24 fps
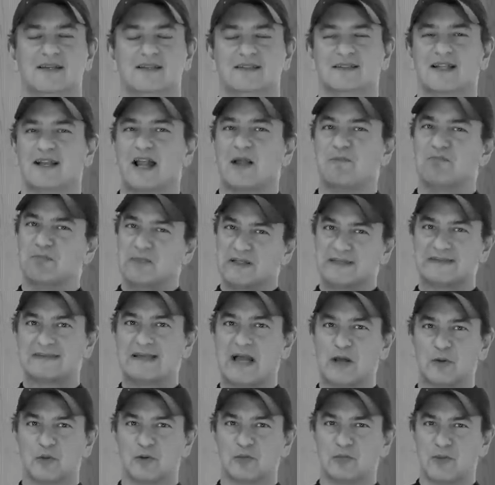that I missed
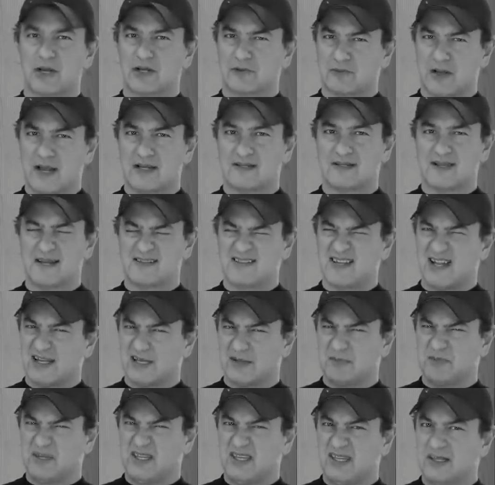out on my granddad
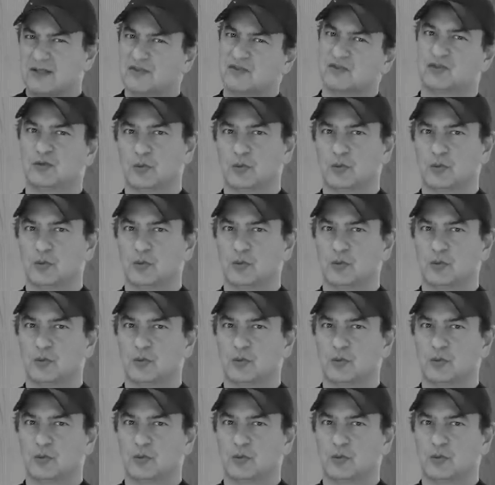telling me his